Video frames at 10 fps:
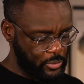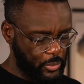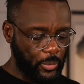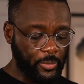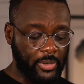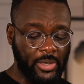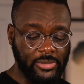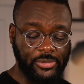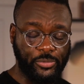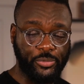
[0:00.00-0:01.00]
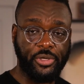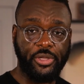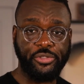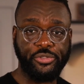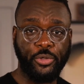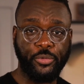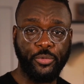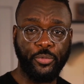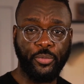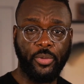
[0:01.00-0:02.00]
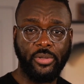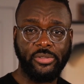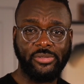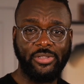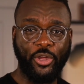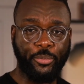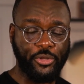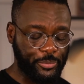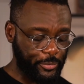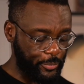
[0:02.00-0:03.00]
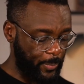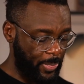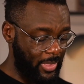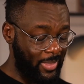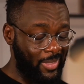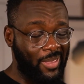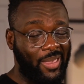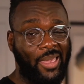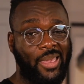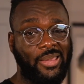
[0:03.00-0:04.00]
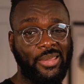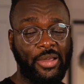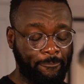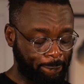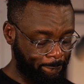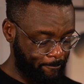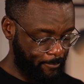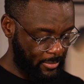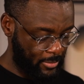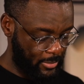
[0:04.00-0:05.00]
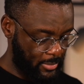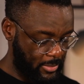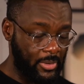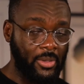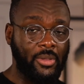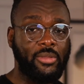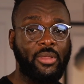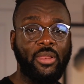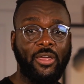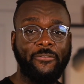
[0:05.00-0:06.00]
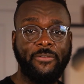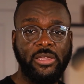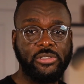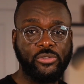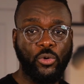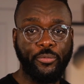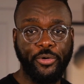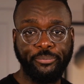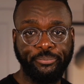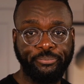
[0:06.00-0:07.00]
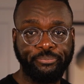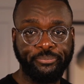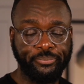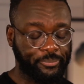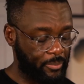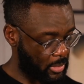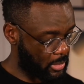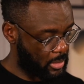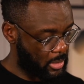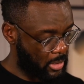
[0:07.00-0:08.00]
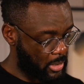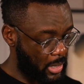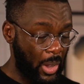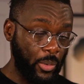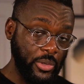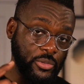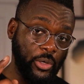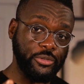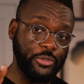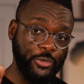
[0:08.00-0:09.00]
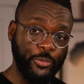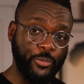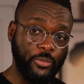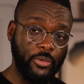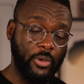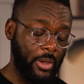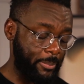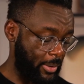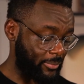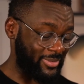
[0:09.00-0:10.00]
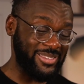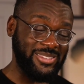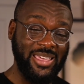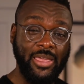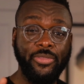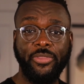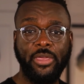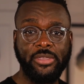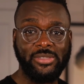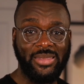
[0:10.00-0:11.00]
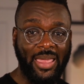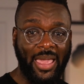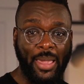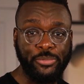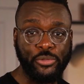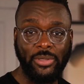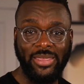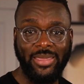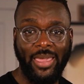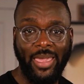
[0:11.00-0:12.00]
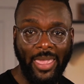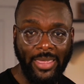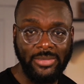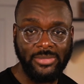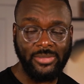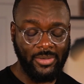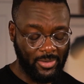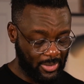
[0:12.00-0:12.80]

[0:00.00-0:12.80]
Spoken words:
What's going on, guys? This is Uchain Joku, sneaker principal, and the Love Fest is over. I want to talk to you about the 10 things that I absolutely hate